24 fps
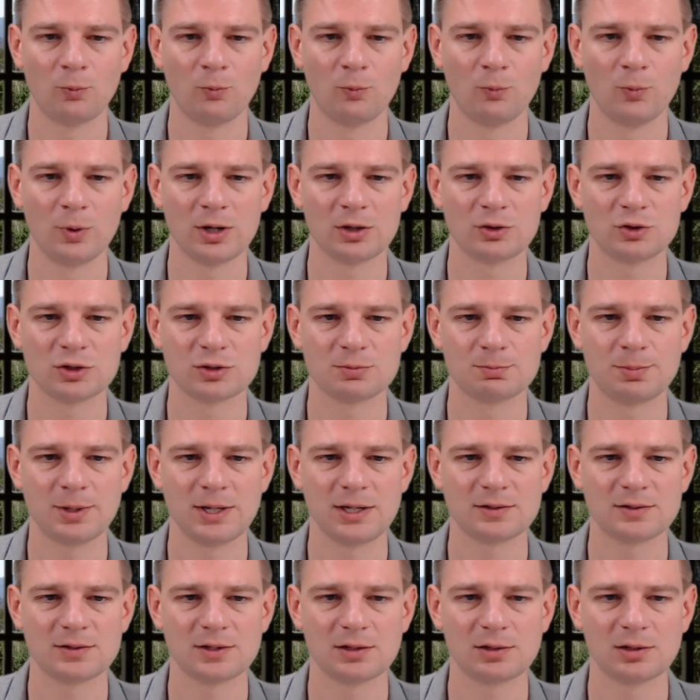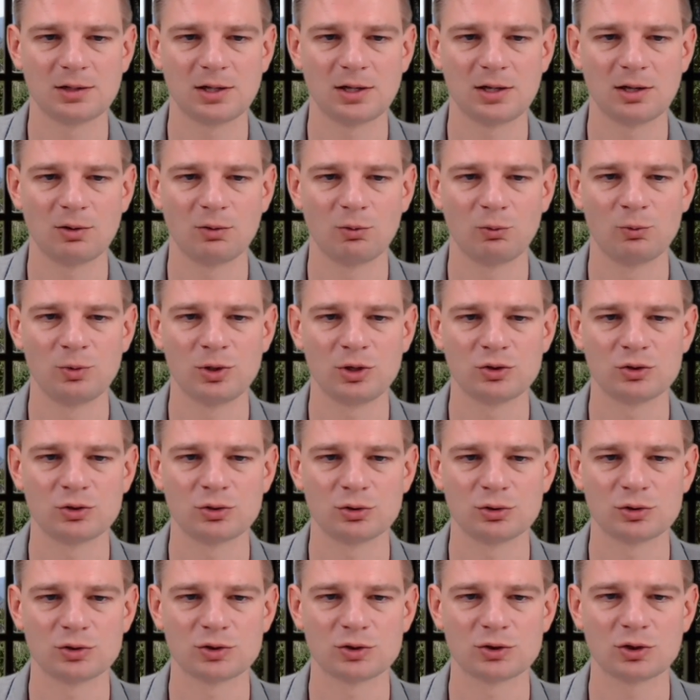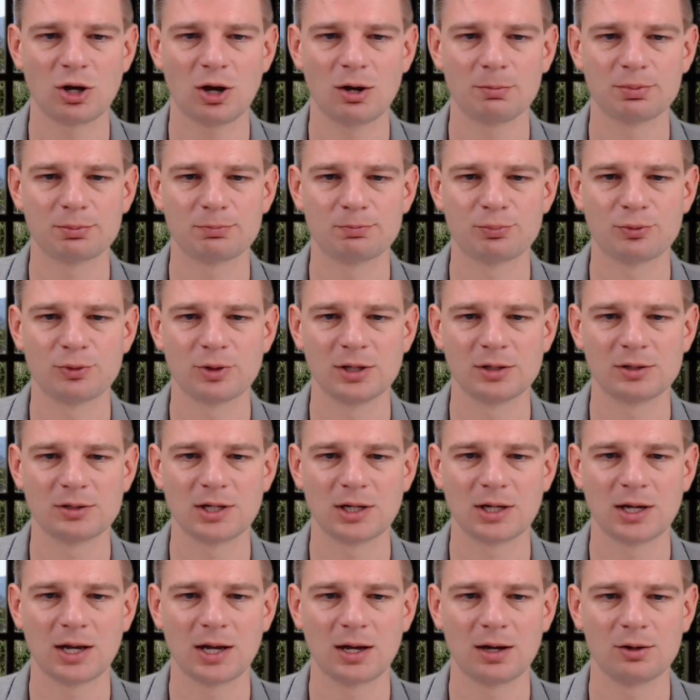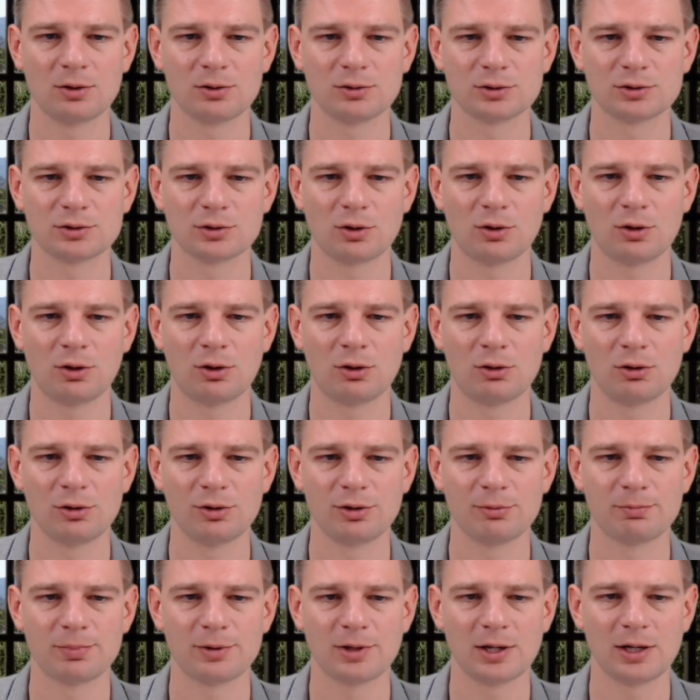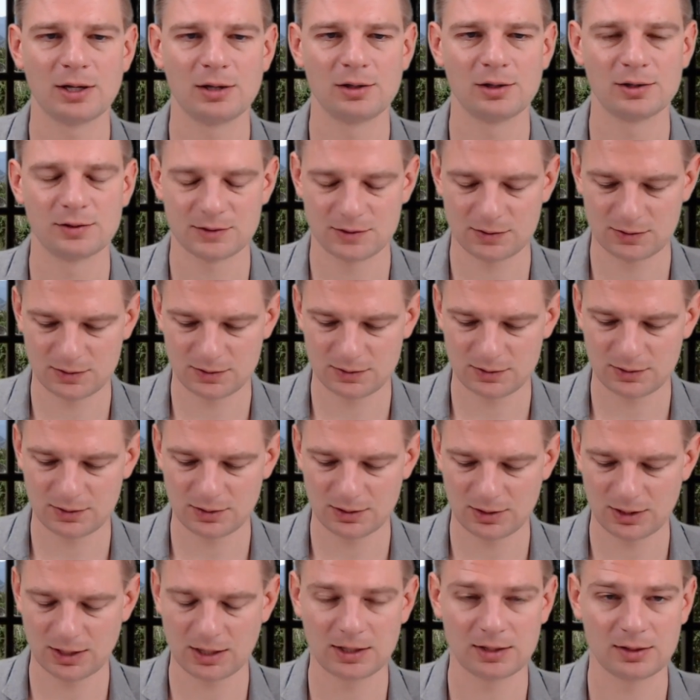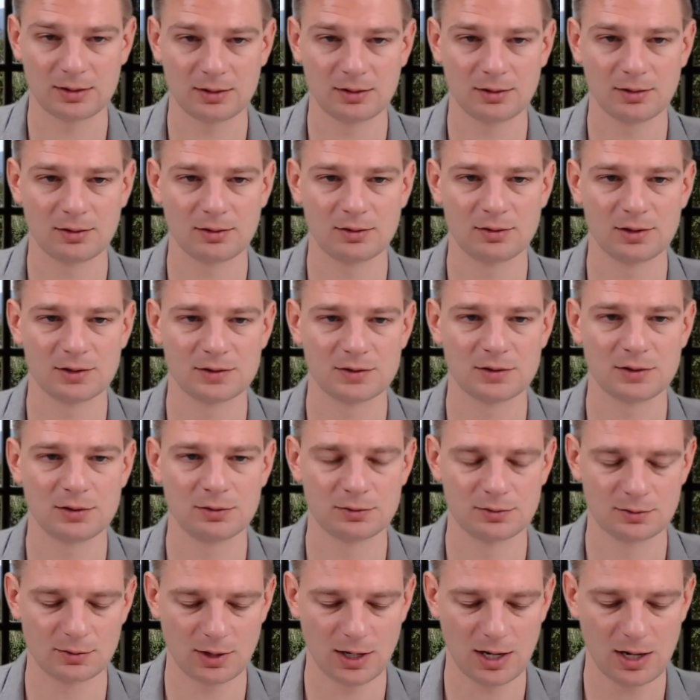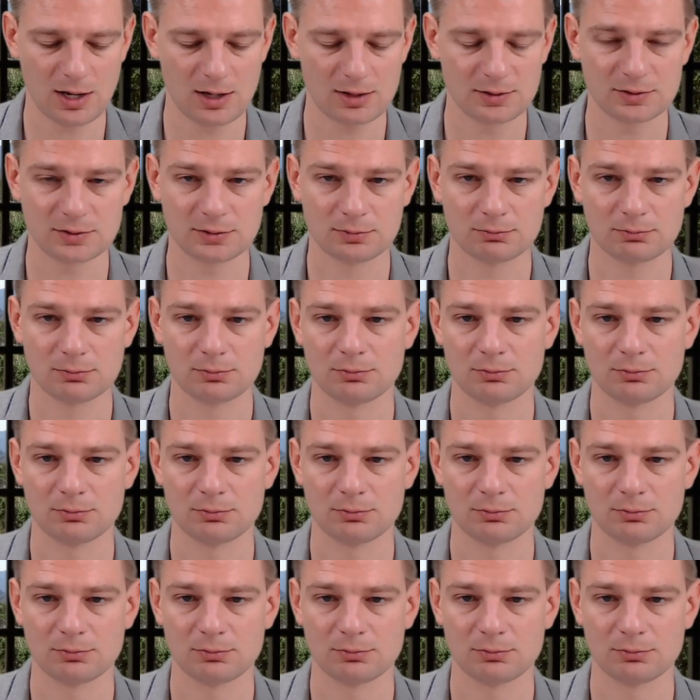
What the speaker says: which is basically we should stop printing out all the playlists that this user has.